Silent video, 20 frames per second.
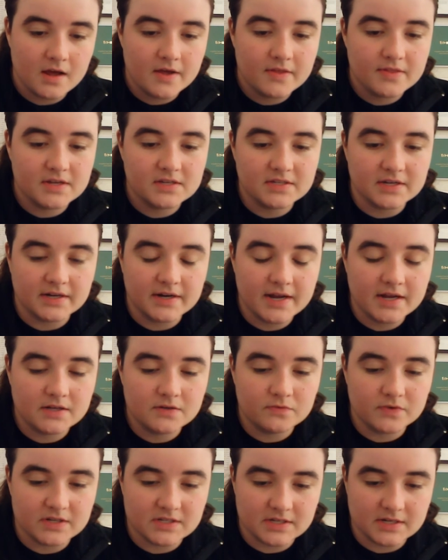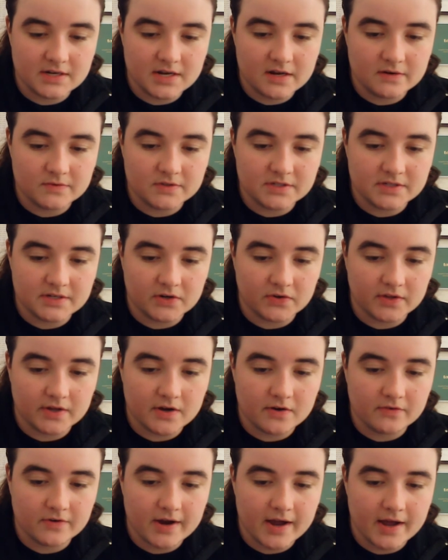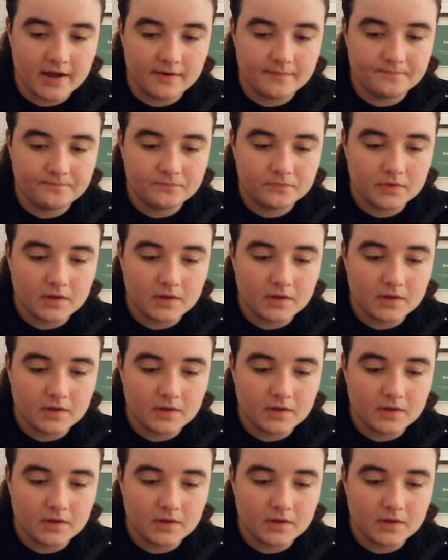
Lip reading: The sun had risen and was nearly overhead.